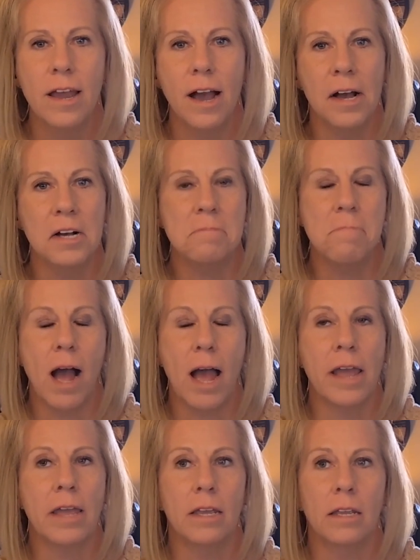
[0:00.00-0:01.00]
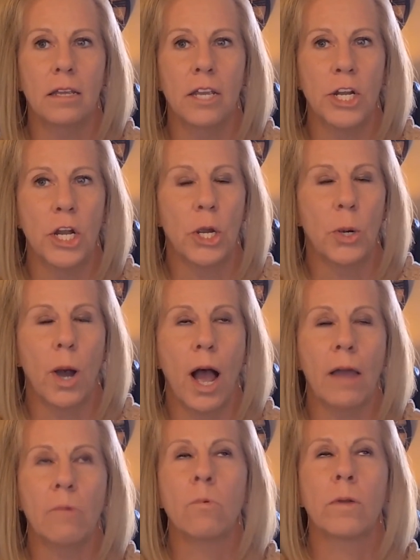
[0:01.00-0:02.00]
I
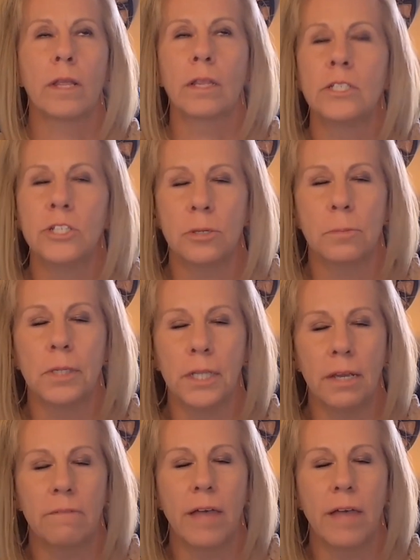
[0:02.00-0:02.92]
really do believe